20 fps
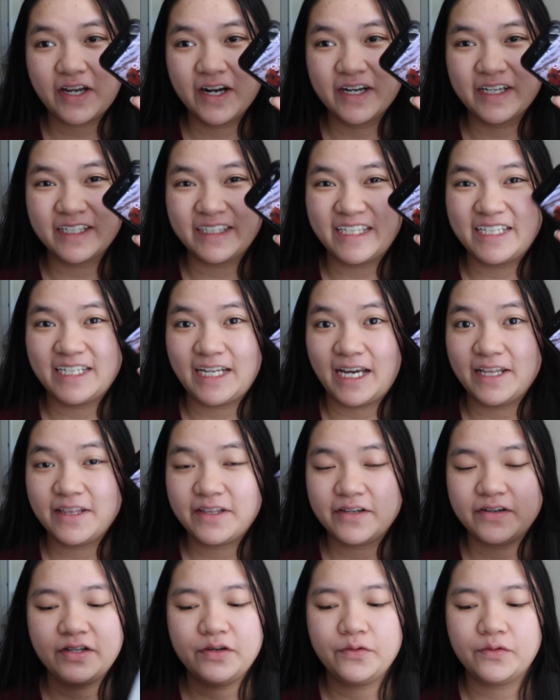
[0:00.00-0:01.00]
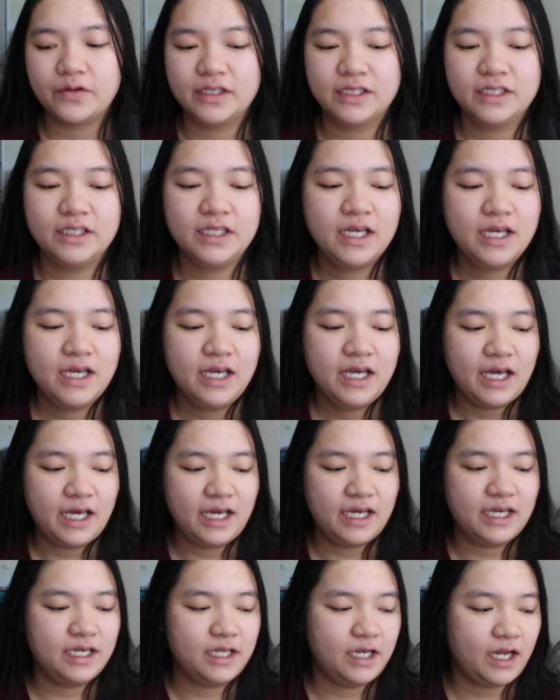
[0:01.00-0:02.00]
currently 9.31
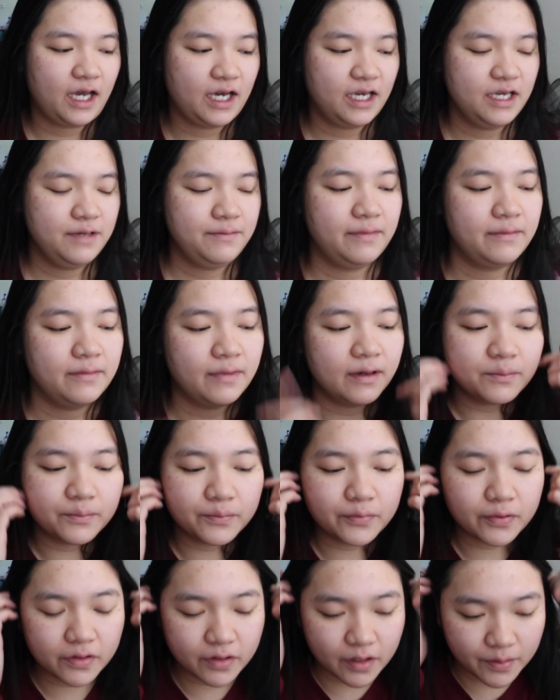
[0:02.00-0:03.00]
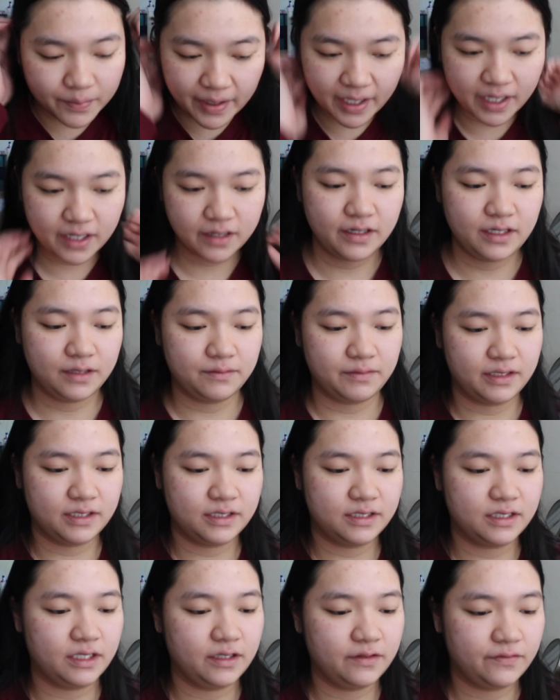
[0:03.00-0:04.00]
and I'm preparing
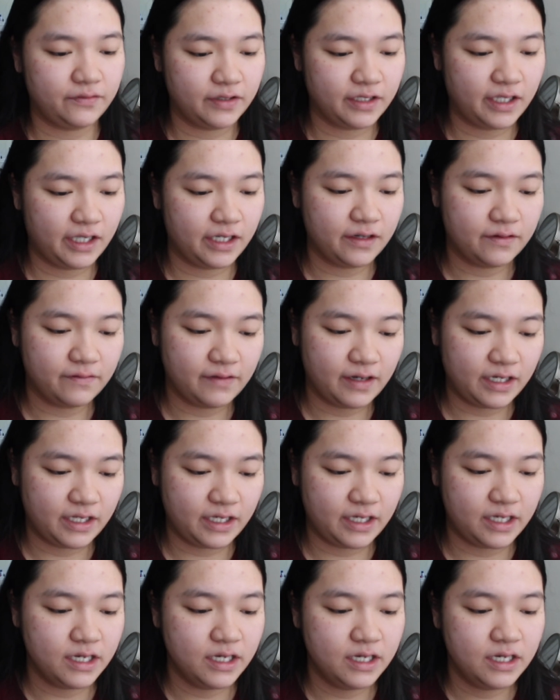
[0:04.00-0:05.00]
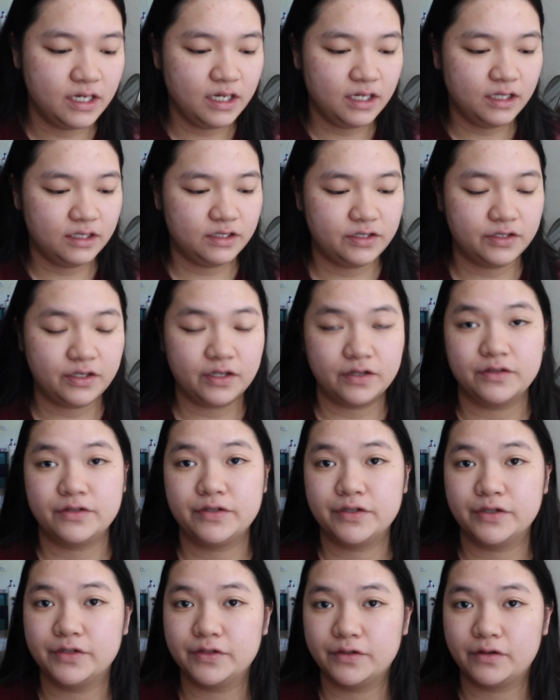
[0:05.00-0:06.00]
myself or getting ready to go
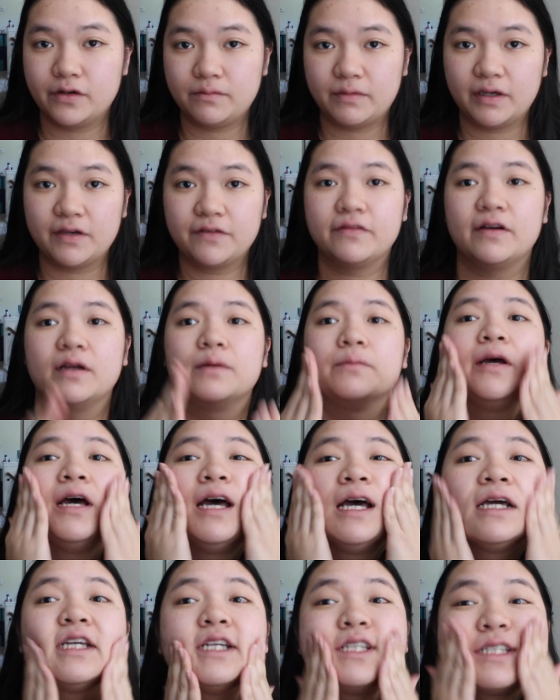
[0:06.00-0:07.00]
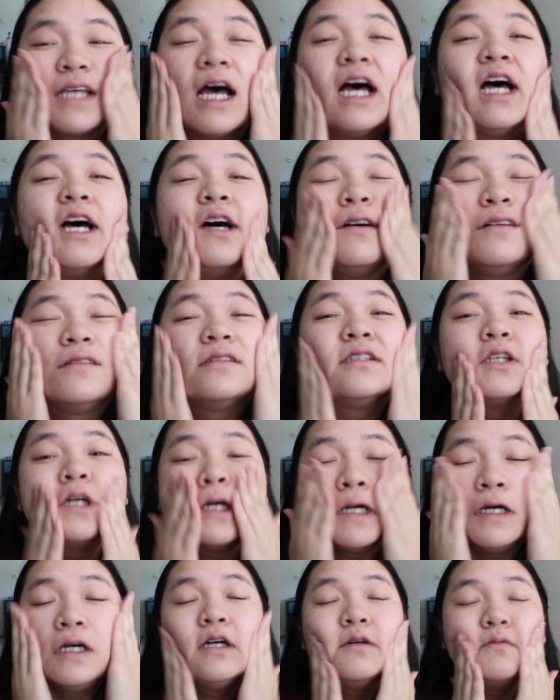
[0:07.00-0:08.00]
to my friend Peggy's house
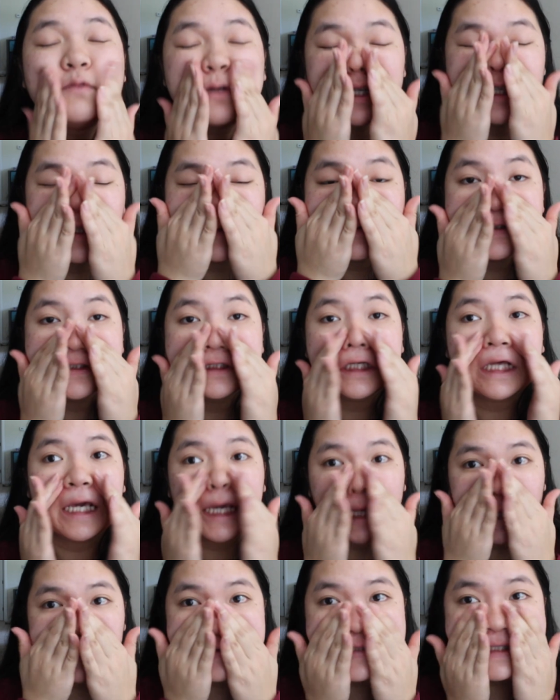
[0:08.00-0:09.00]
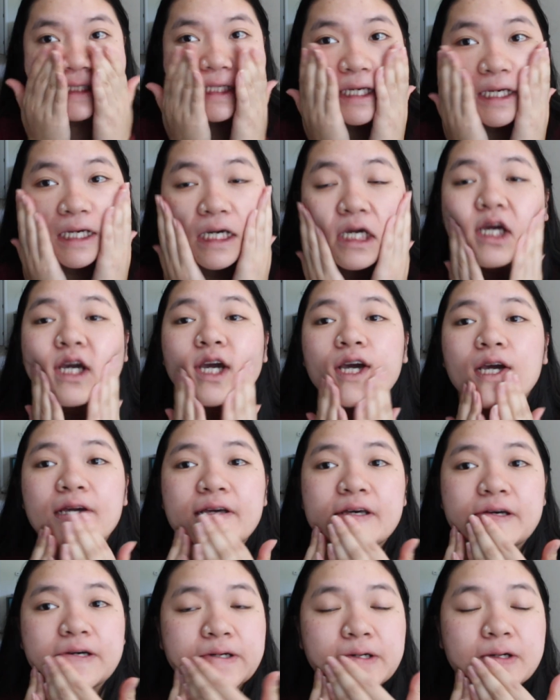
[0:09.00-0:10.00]
because we're going to hang out today and
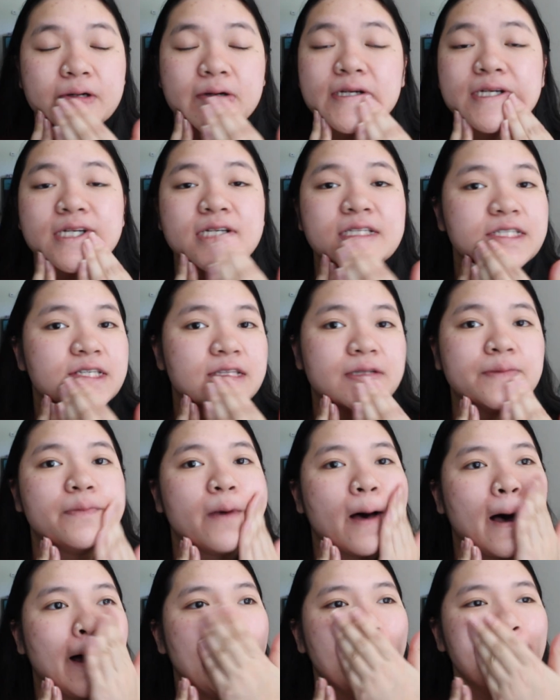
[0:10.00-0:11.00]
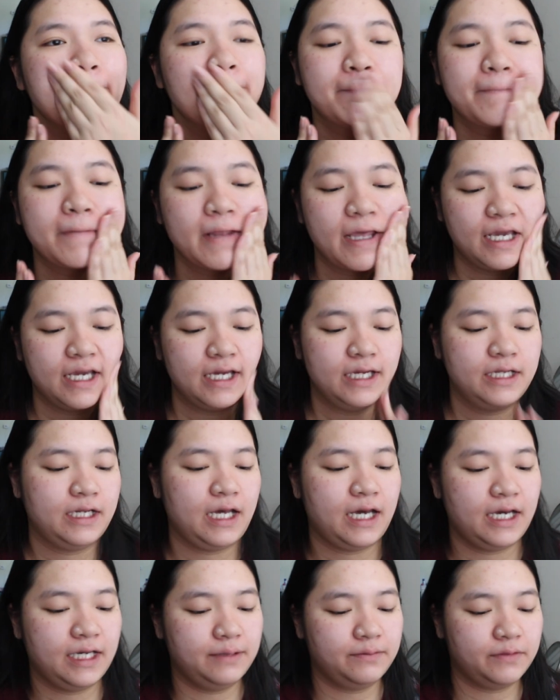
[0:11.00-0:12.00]
go to the mall and
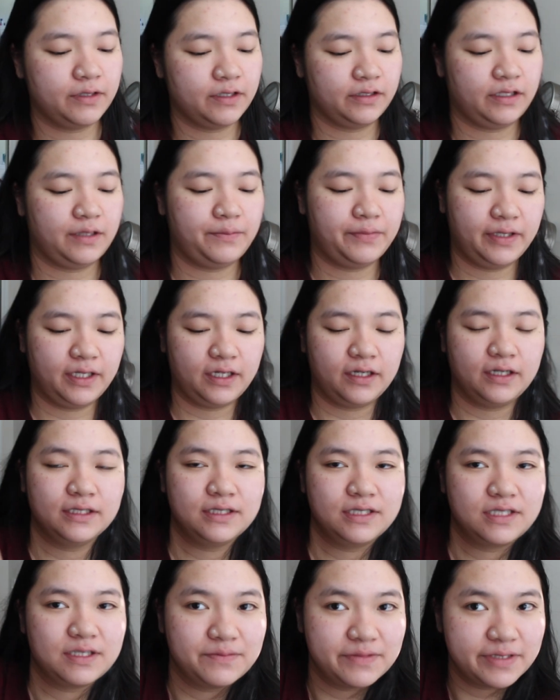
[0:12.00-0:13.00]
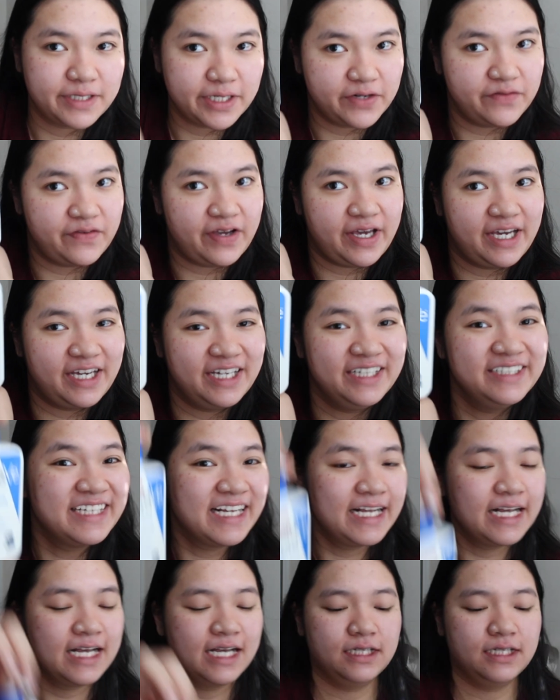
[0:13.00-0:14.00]
I'm currently putting on some CeraVe
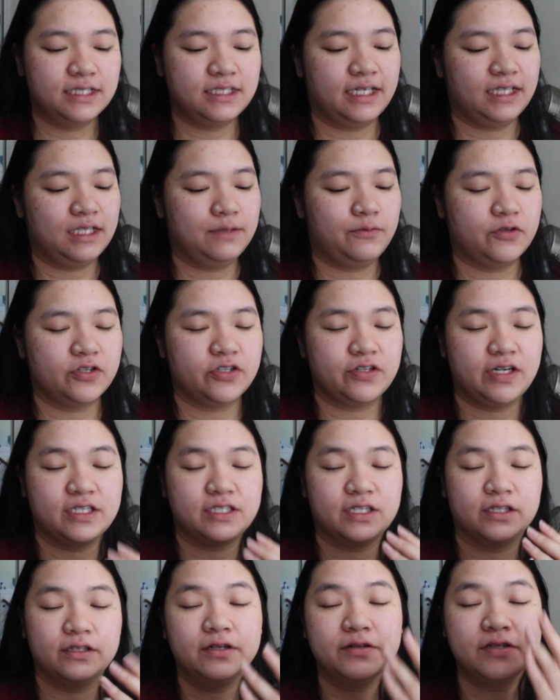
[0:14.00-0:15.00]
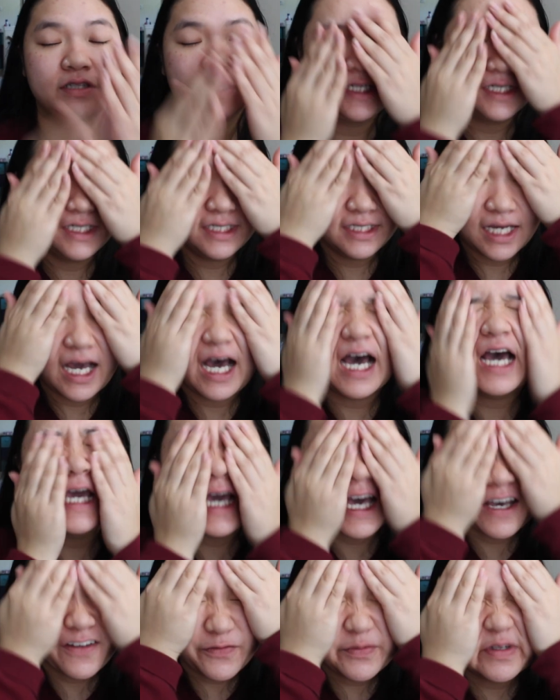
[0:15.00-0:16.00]
Daily Moisturizing Lotion. I
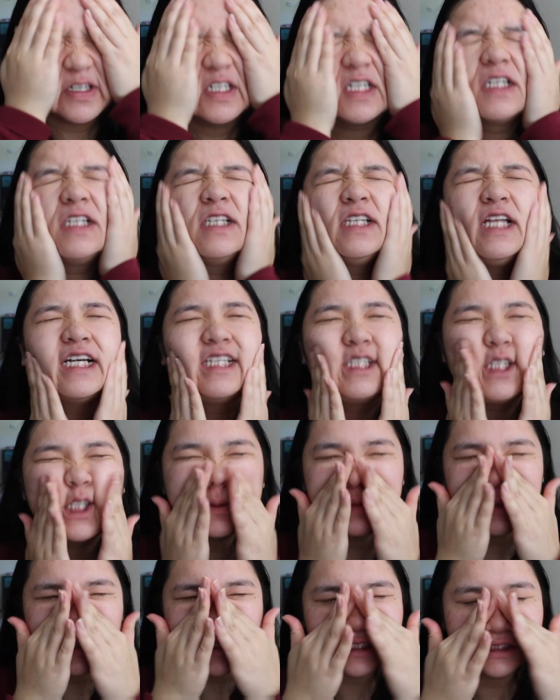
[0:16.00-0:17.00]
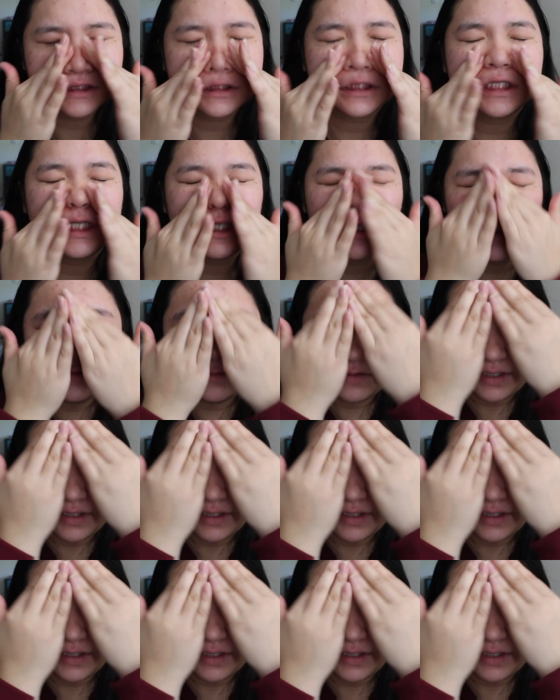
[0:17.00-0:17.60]
have been neglecting my skin